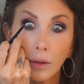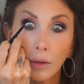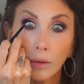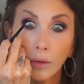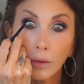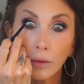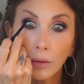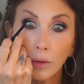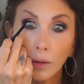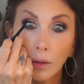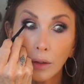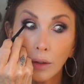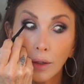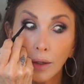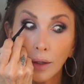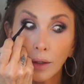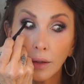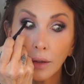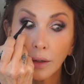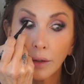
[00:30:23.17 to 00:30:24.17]
Using an
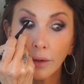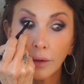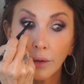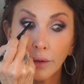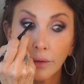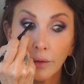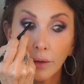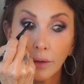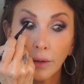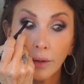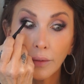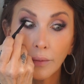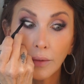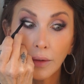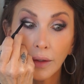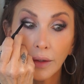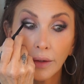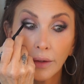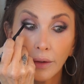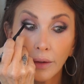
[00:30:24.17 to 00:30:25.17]
eyeliner as a lip
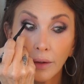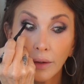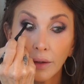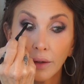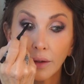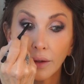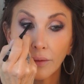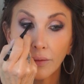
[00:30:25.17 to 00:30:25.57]
liner,